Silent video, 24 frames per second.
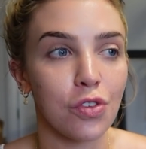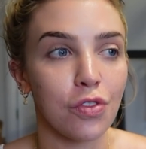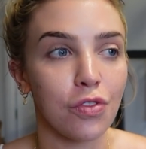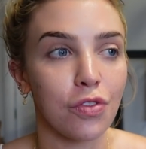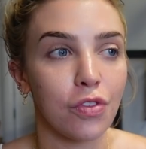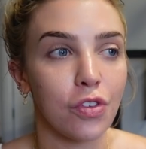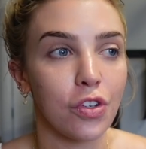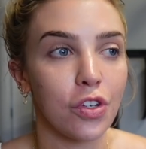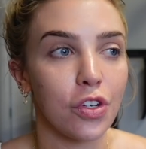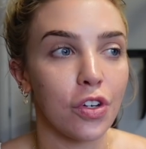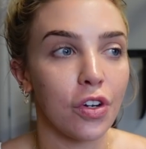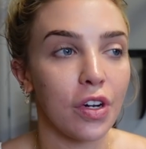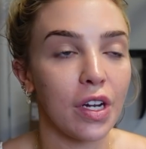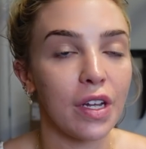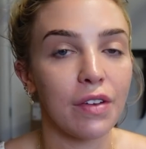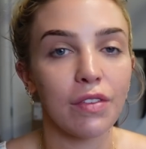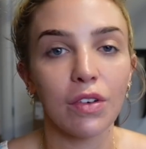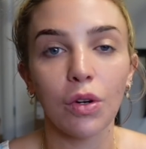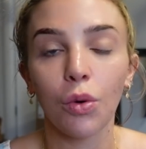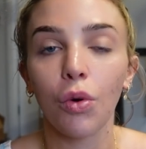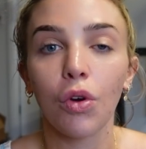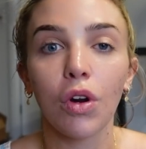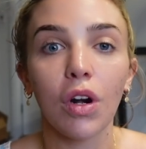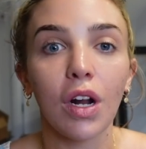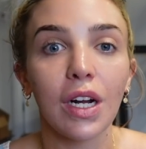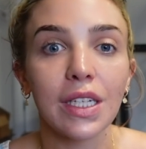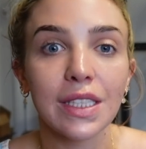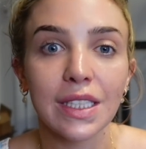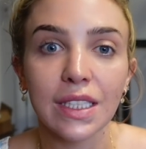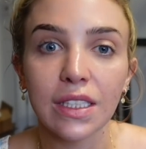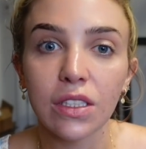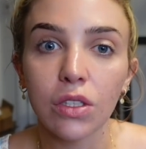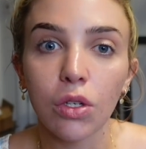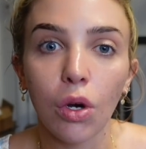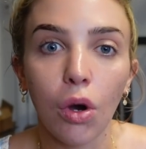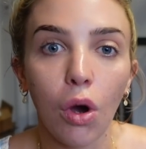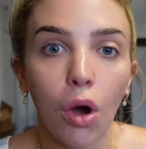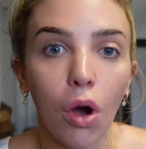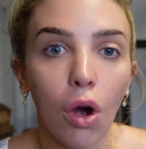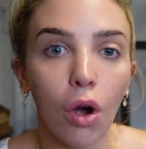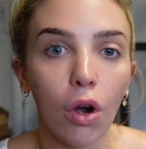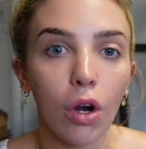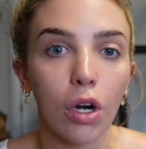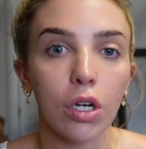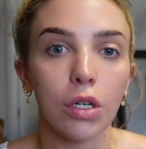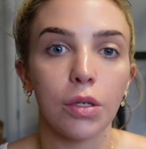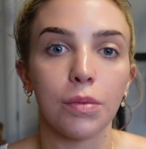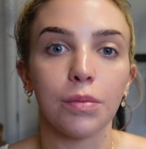of, even organising your
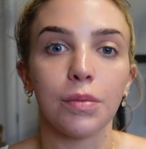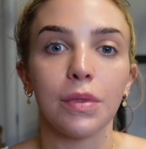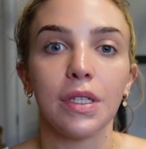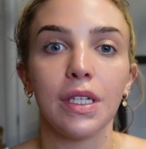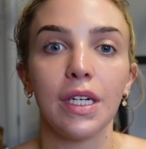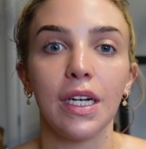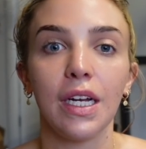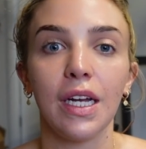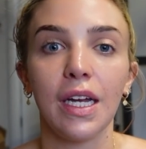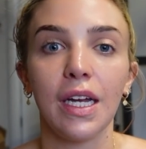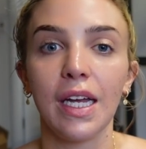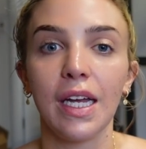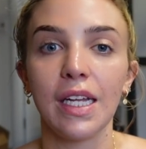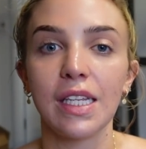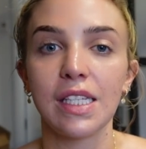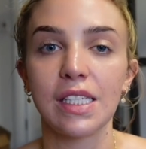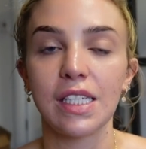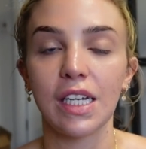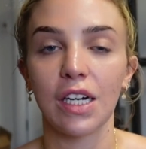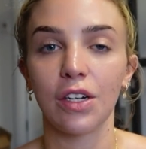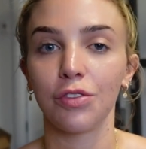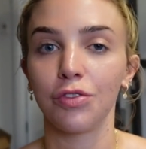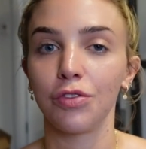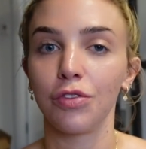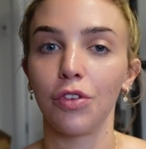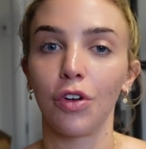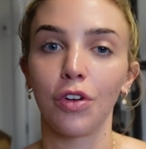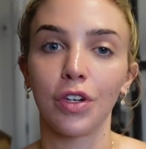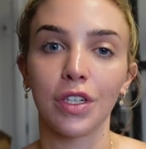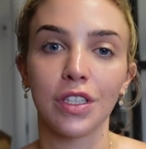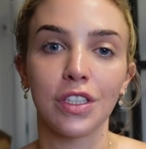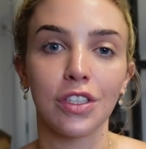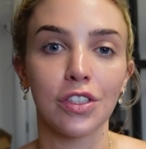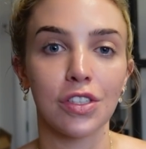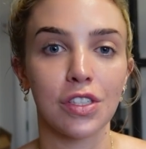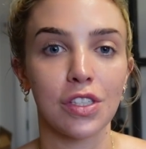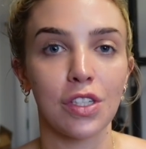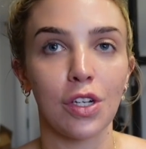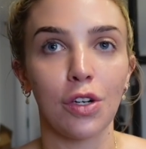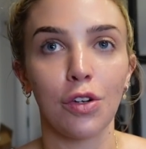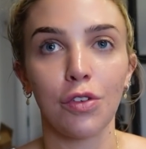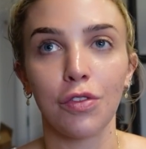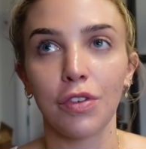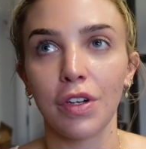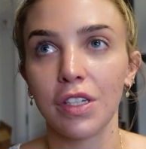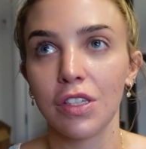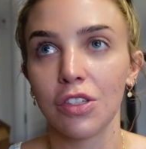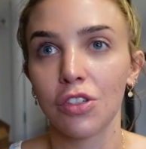home, instead of flogging
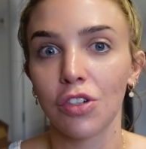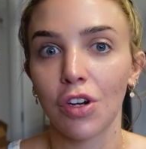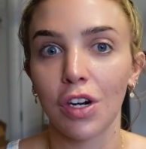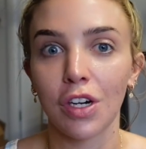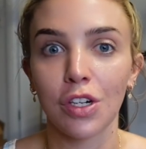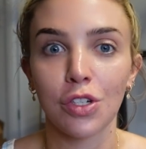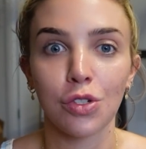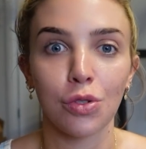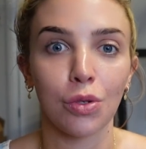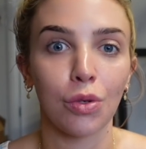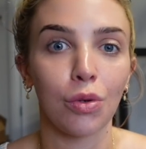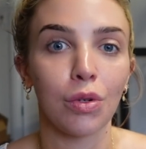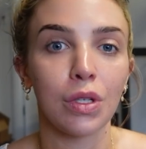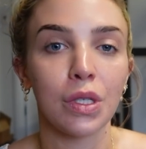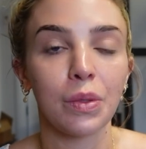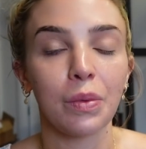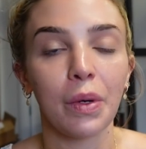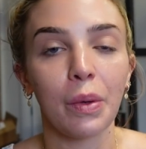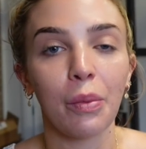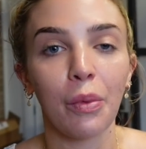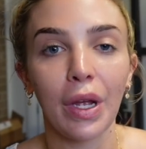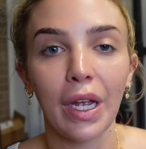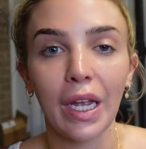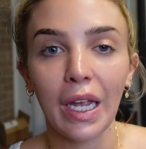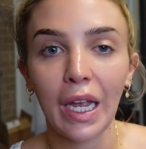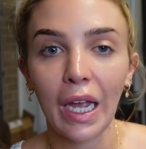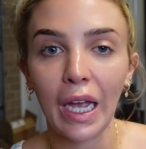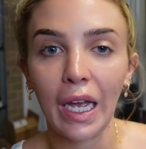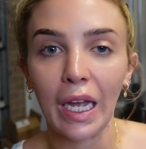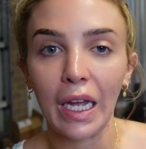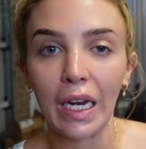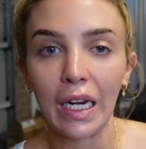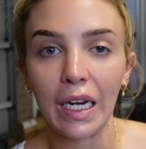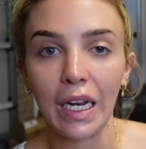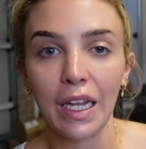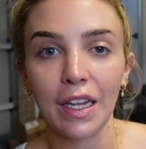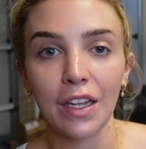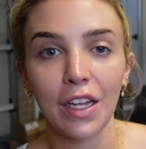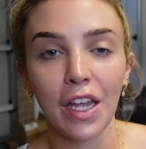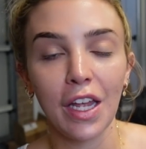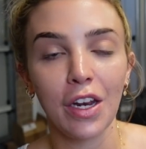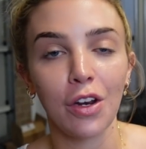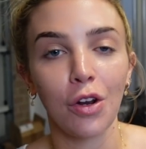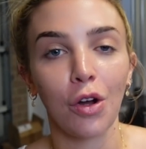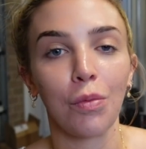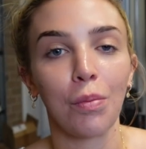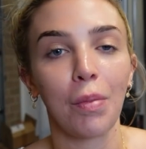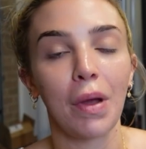yourself and trying to do it all in one weekend and
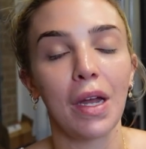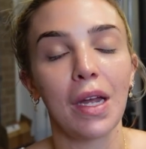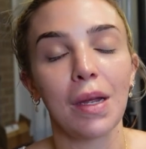then not